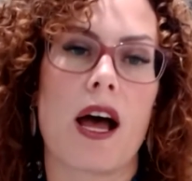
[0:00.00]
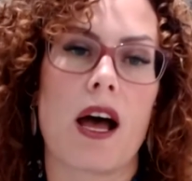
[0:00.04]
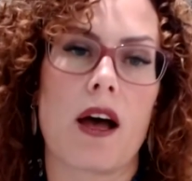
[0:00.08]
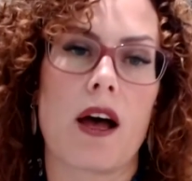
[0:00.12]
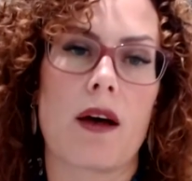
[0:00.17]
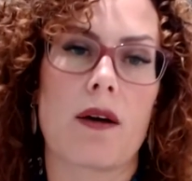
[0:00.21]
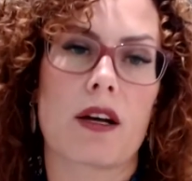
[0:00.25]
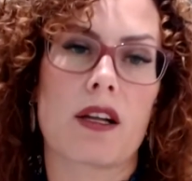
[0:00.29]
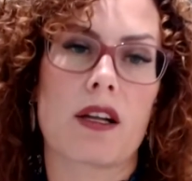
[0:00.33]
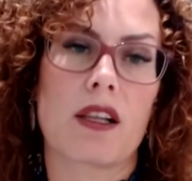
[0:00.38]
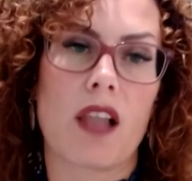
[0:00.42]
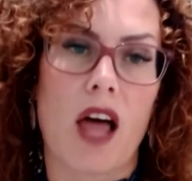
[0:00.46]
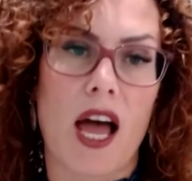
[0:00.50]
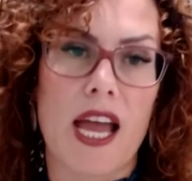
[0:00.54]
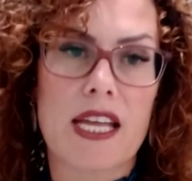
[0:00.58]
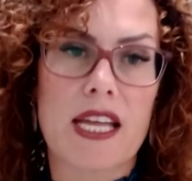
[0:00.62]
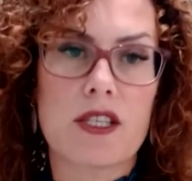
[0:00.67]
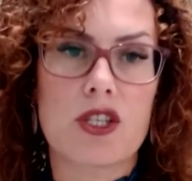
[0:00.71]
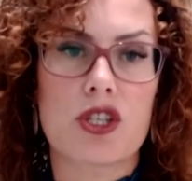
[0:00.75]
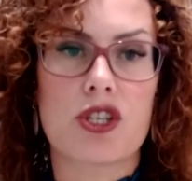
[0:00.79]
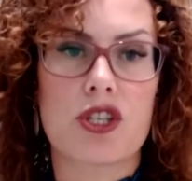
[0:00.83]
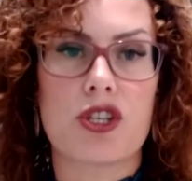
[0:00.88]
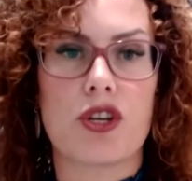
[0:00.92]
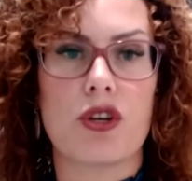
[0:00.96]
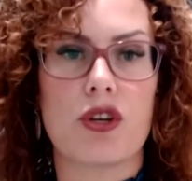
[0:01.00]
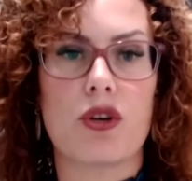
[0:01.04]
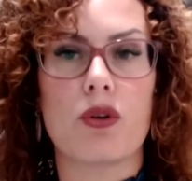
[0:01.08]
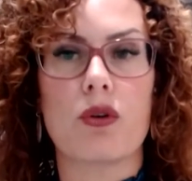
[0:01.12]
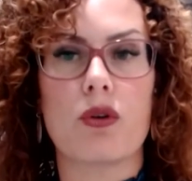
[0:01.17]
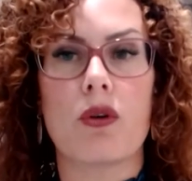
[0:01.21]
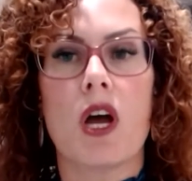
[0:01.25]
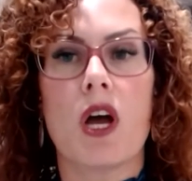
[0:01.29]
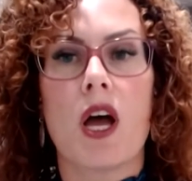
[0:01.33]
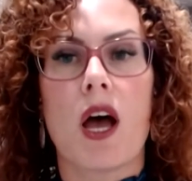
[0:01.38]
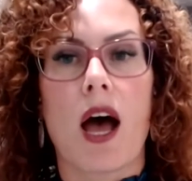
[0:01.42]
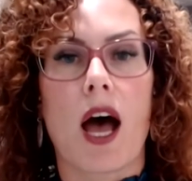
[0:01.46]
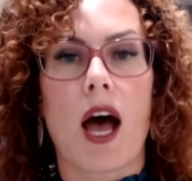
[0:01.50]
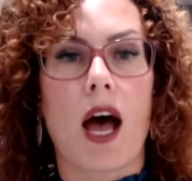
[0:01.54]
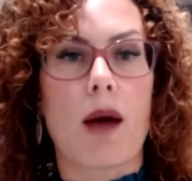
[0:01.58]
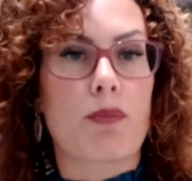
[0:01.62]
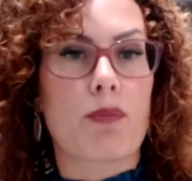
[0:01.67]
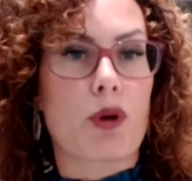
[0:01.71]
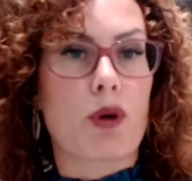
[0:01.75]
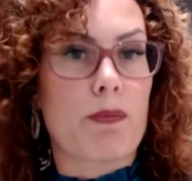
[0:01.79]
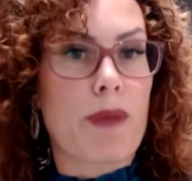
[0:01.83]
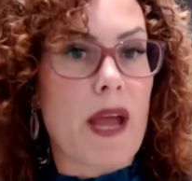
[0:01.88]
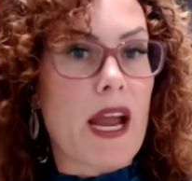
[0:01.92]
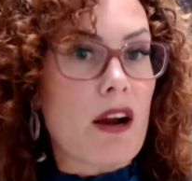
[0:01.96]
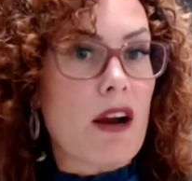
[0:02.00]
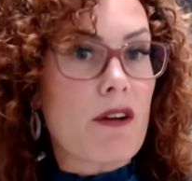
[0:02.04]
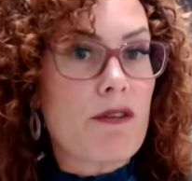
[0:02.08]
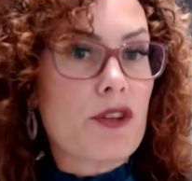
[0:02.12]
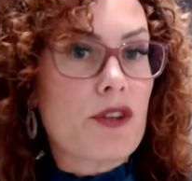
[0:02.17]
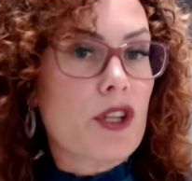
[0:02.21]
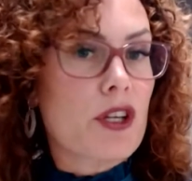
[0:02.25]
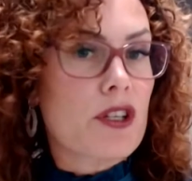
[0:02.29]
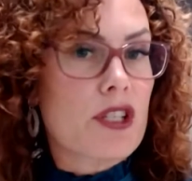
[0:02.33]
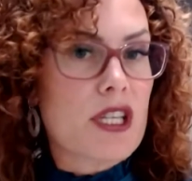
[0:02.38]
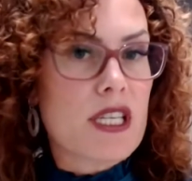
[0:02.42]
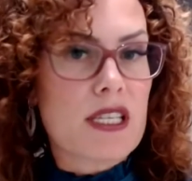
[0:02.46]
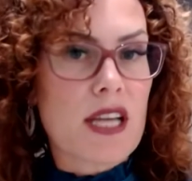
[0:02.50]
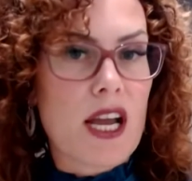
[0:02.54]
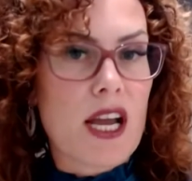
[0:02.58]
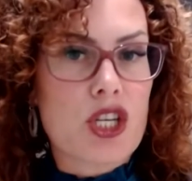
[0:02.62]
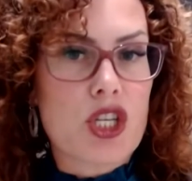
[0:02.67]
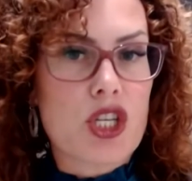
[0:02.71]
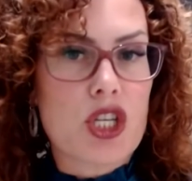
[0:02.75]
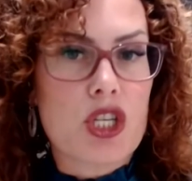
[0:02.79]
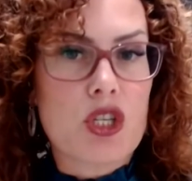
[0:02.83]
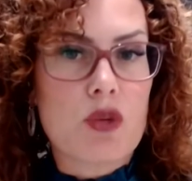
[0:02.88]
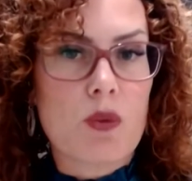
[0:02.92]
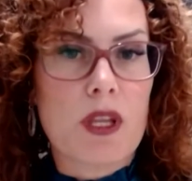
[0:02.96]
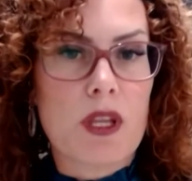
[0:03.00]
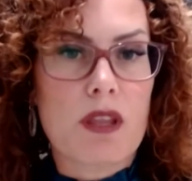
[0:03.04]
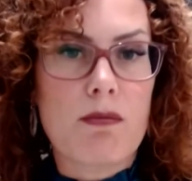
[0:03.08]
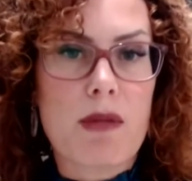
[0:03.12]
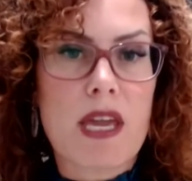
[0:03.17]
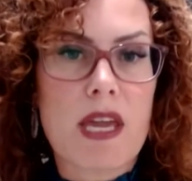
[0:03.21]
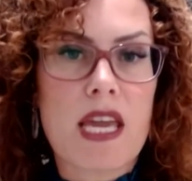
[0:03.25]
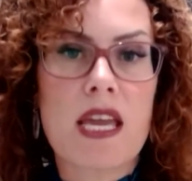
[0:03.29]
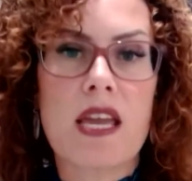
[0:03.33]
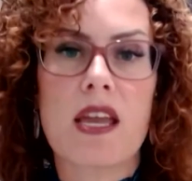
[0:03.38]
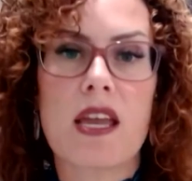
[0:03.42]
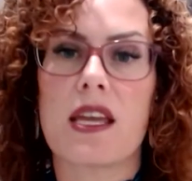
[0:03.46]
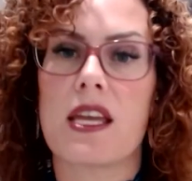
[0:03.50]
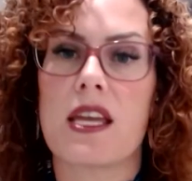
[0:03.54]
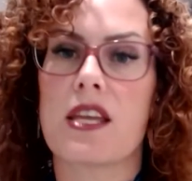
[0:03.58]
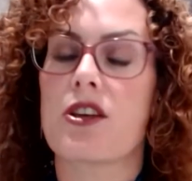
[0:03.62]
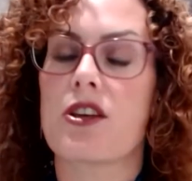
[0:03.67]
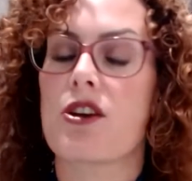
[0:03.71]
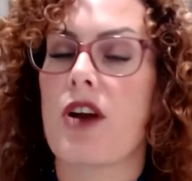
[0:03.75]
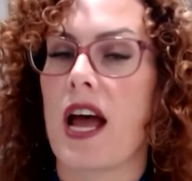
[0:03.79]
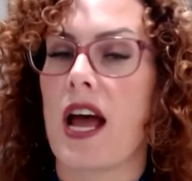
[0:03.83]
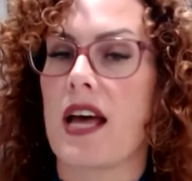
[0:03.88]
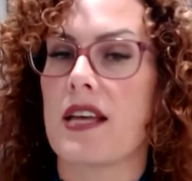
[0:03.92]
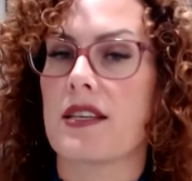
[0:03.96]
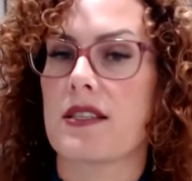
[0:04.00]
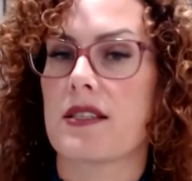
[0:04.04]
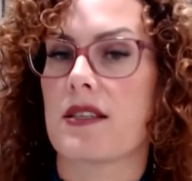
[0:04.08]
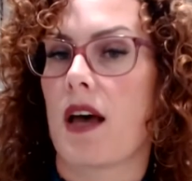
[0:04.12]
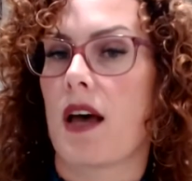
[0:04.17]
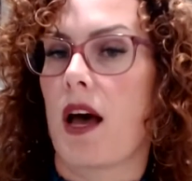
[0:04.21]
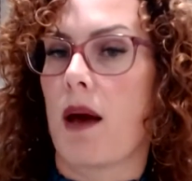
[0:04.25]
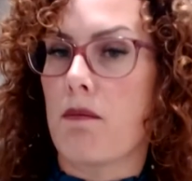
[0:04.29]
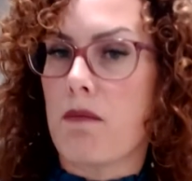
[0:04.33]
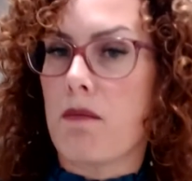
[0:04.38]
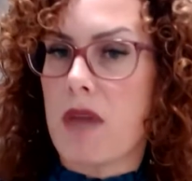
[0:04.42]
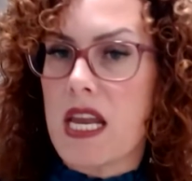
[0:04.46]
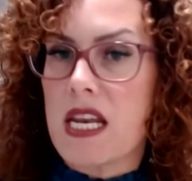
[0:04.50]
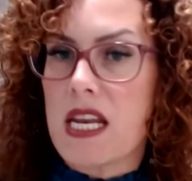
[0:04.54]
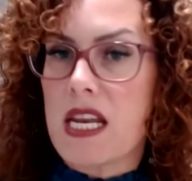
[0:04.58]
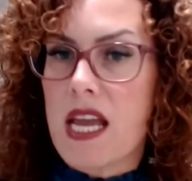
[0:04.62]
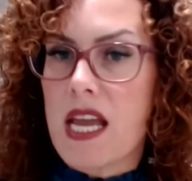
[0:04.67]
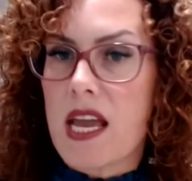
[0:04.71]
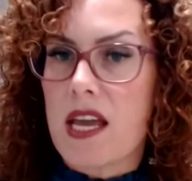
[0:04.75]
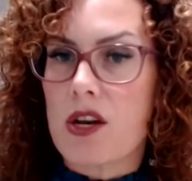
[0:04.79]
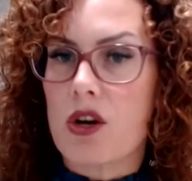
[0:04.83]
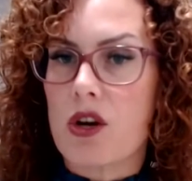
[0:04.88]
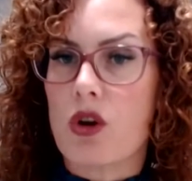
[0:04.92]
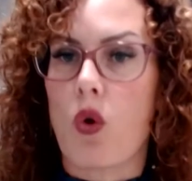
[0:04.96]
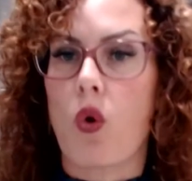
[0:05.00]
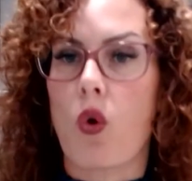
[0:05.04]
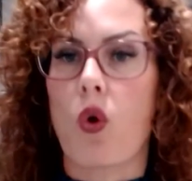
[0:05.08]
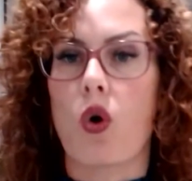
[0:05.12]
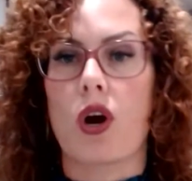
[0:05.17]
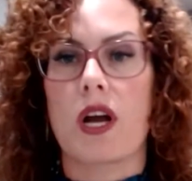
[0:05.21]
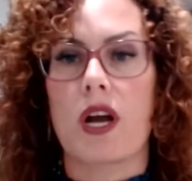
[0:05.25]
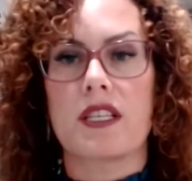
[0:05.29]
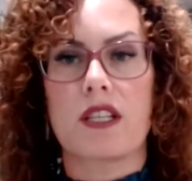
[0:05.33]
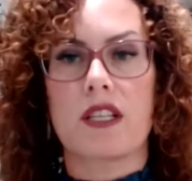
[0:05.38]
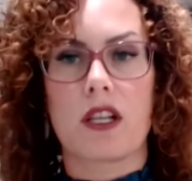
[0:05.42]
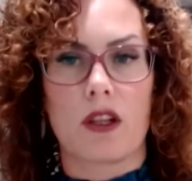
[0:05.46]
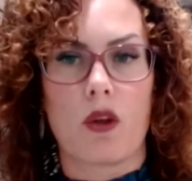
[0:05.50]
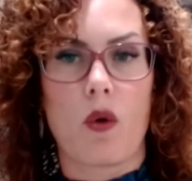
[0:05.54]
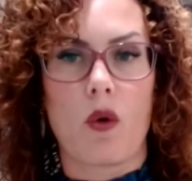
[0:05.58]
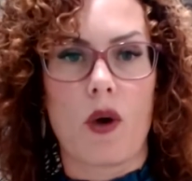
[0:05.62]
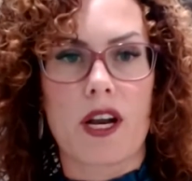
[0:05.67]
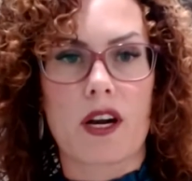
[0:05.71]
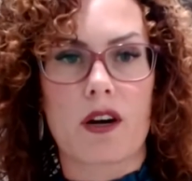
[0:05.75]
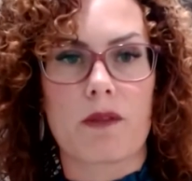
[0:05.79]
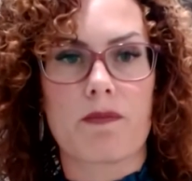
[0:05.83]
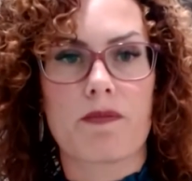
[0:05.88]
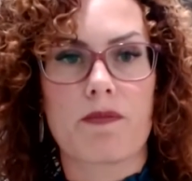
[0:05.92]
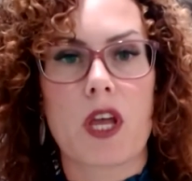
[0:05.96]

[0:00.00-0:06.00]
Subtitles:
clients to prepare for their discussions with me, either as a mediator or as a lawyer.